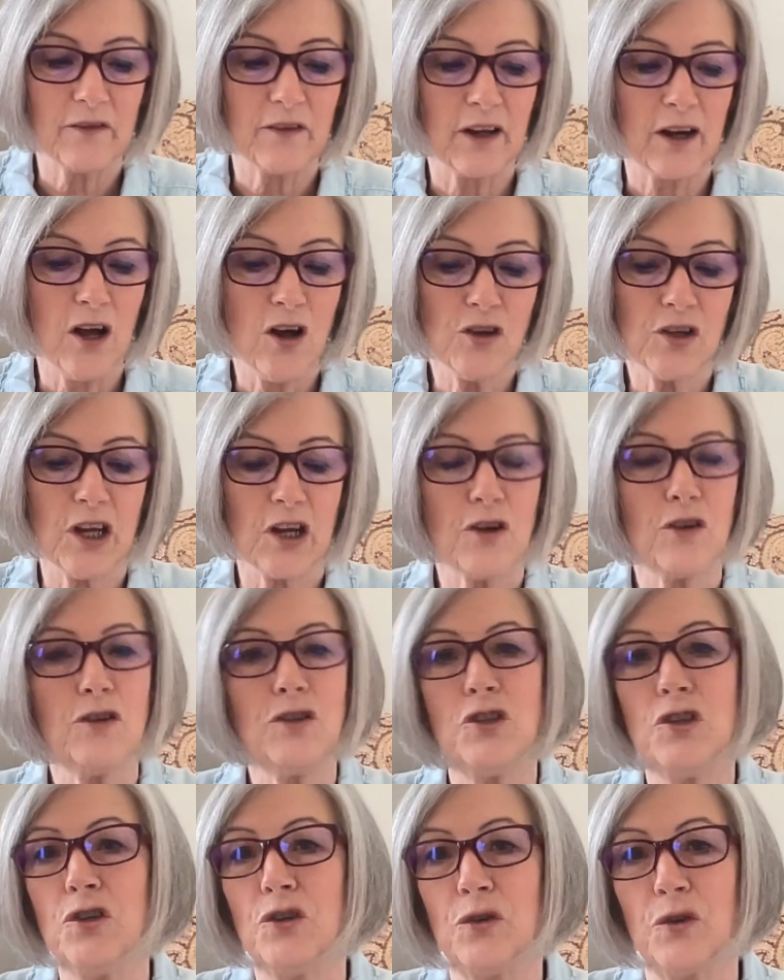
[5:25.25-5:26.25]
And I'll
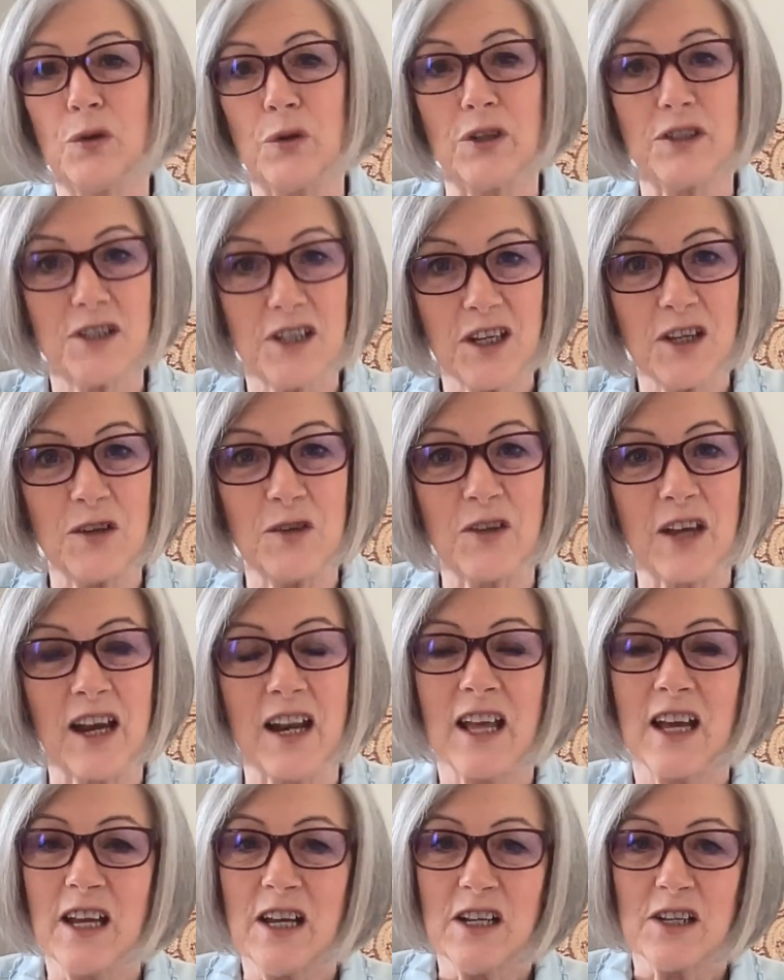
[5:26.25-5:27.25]
guarantee you you that
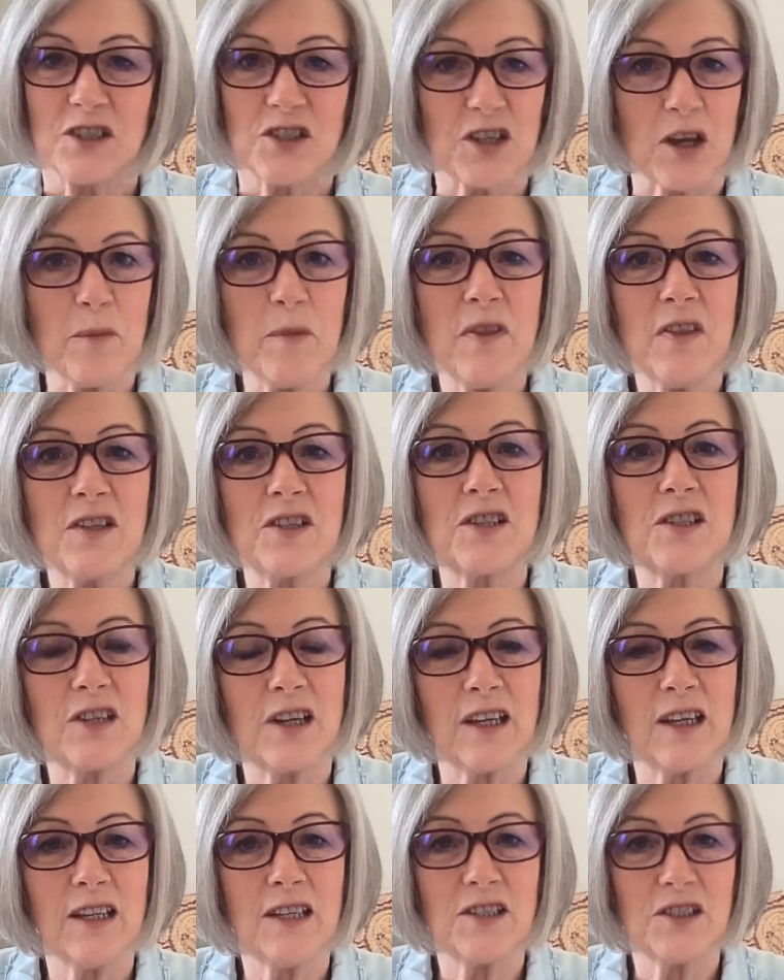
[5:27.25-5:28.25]
some of this
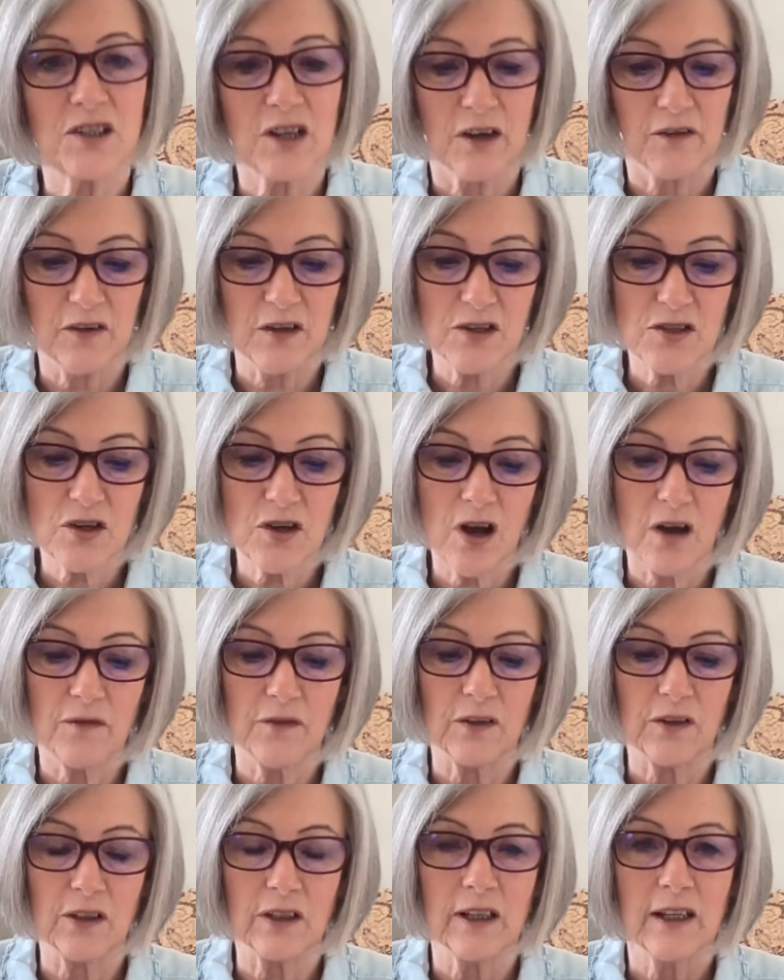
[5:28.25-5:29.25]
stinky stuff is
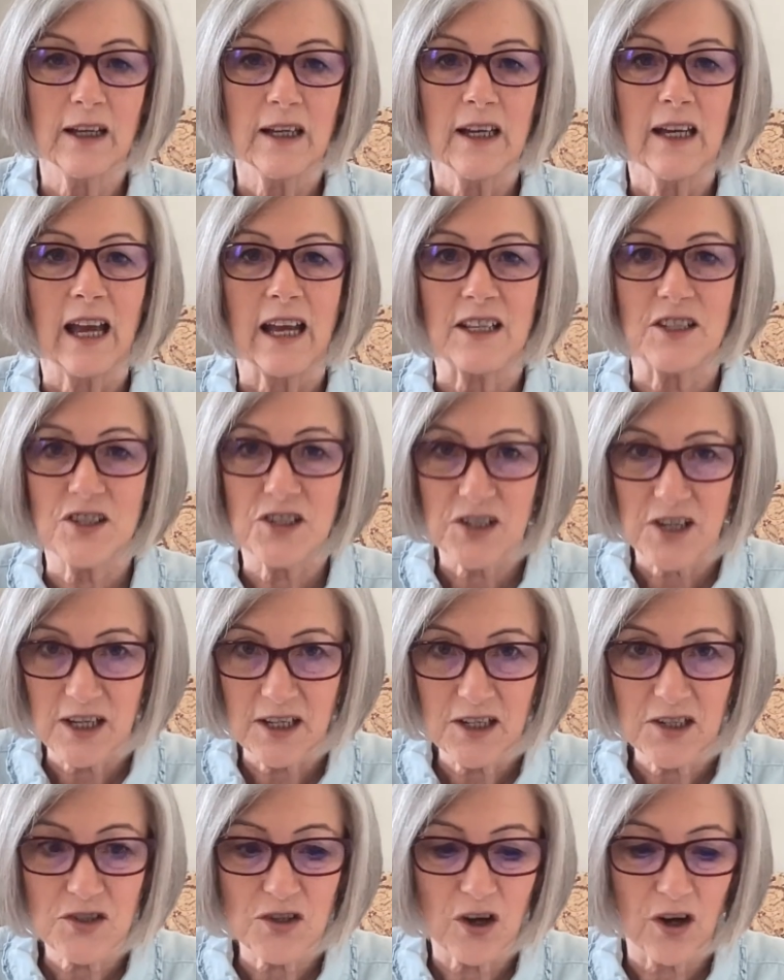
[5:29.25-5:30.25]
awful and
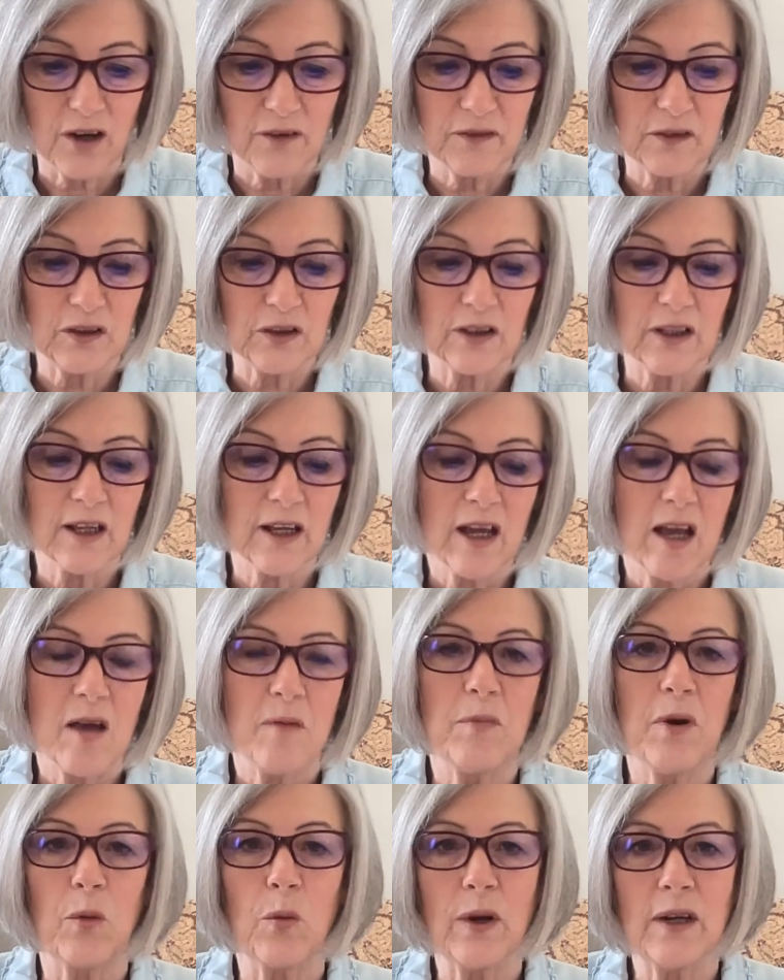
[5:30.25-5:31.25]
sin is awful,
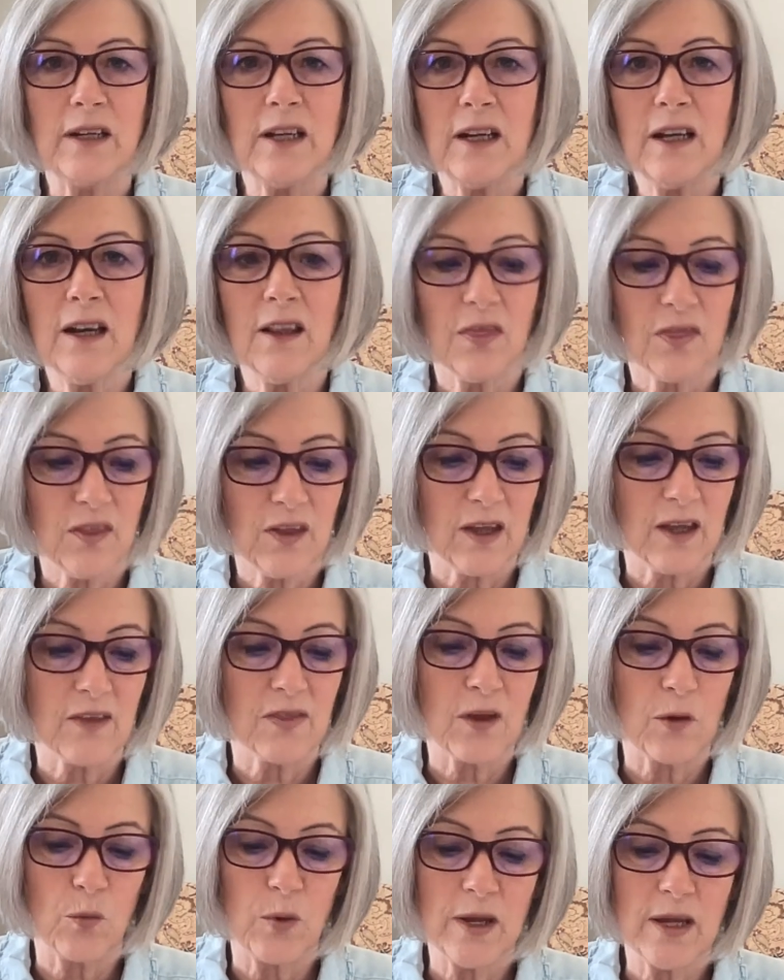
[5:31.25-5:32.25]
but we needn't think
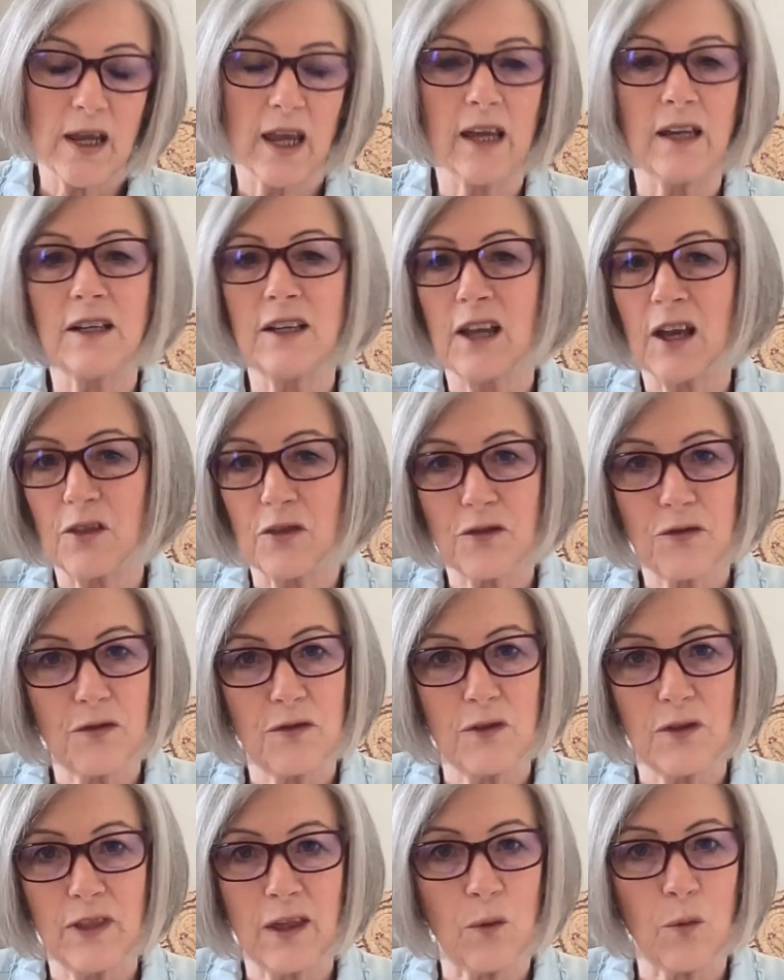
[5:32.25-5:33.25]
that we can't get
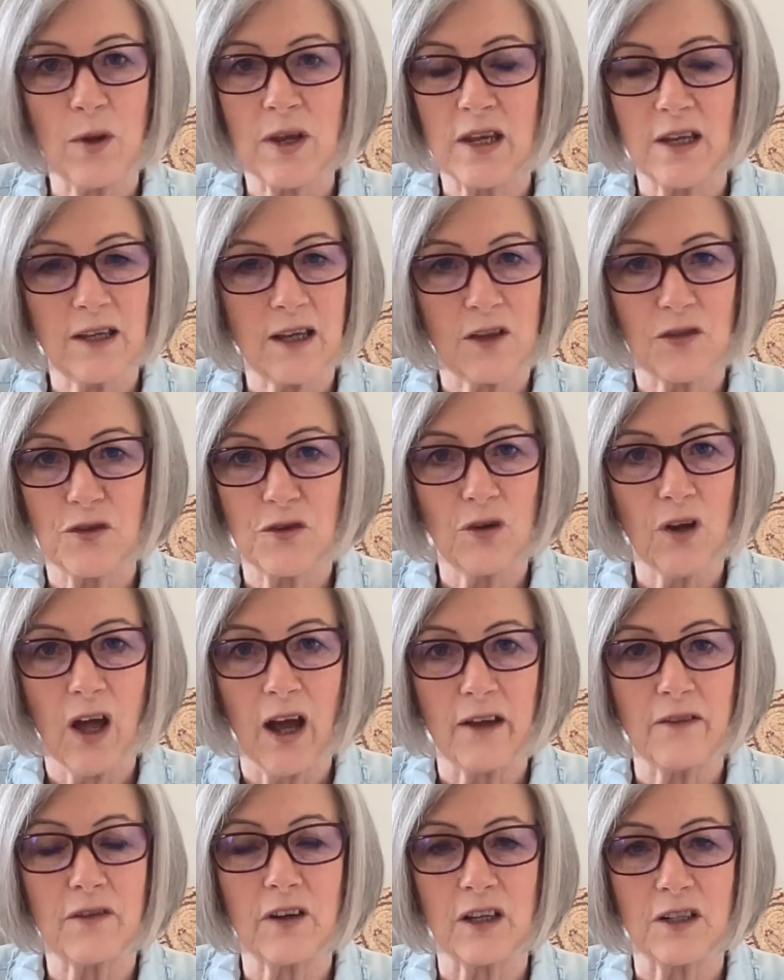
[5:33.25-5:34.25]
that we can get through
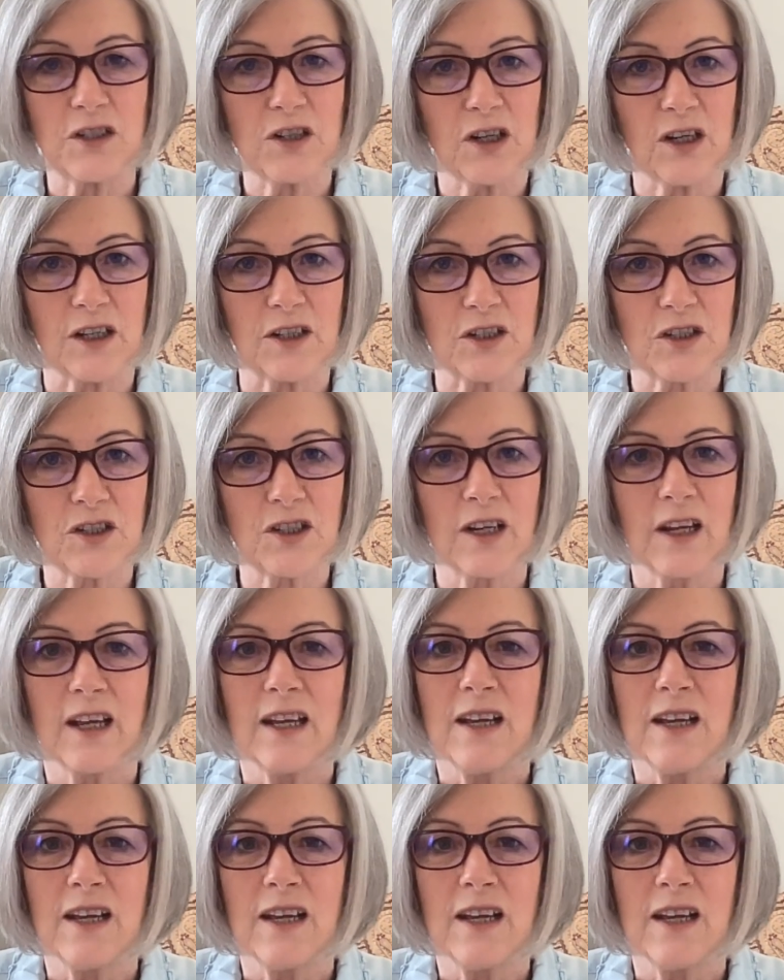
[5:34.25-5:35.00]
life untouched